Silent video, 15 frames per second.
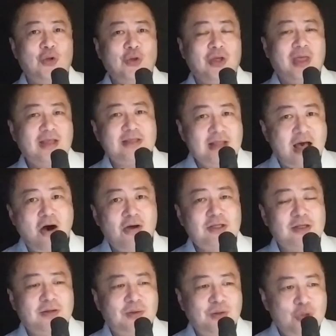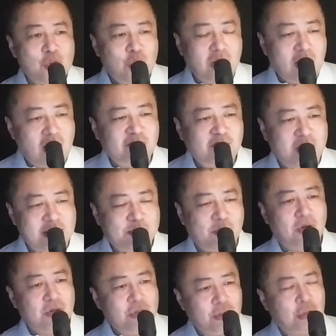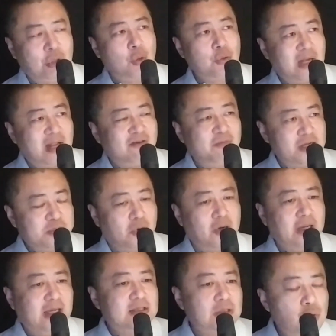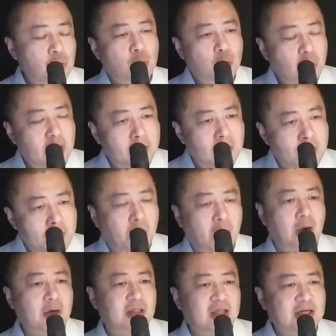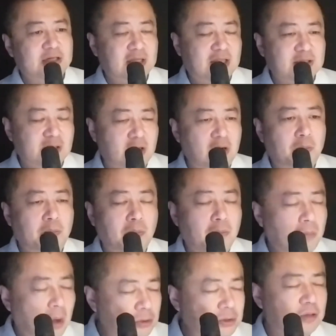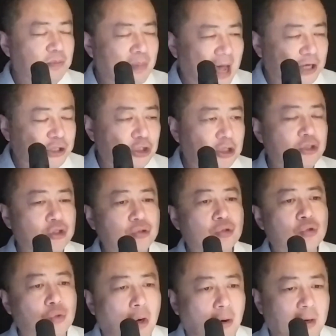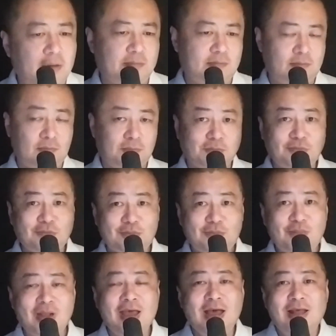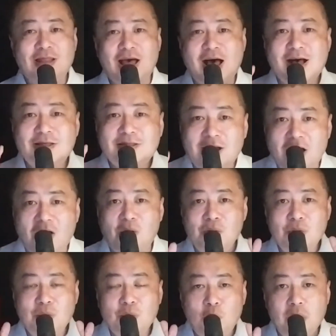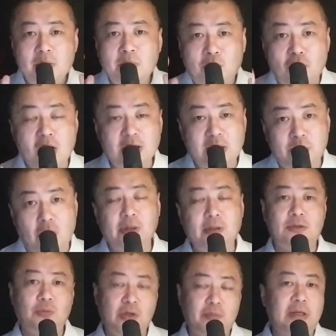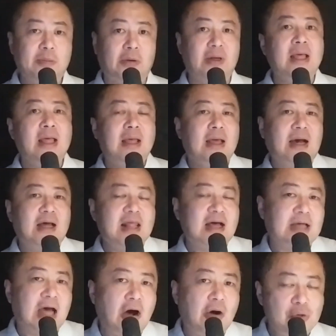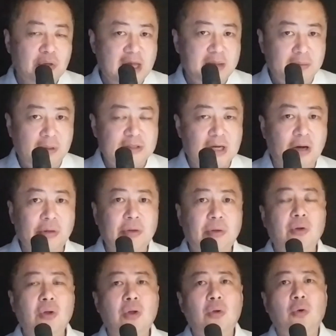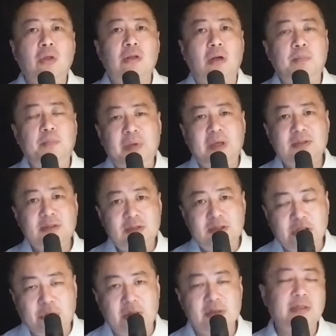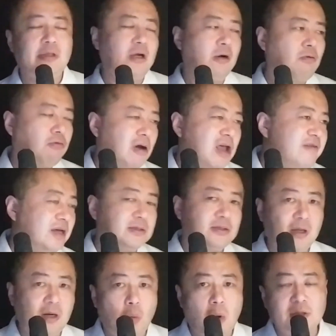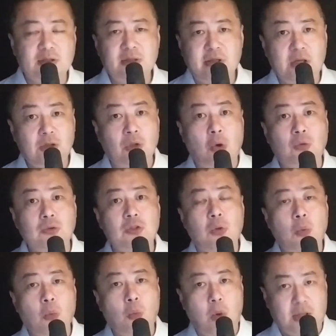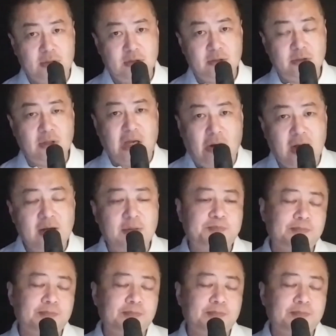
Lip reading: It's not you love baseball, you don't love baseball. It's you remembered that's their most passionate story. That's how you win brownie points with people. And that's how you get people to tell you their biggest secrets, their cravings, their wants, their don't wants. All right.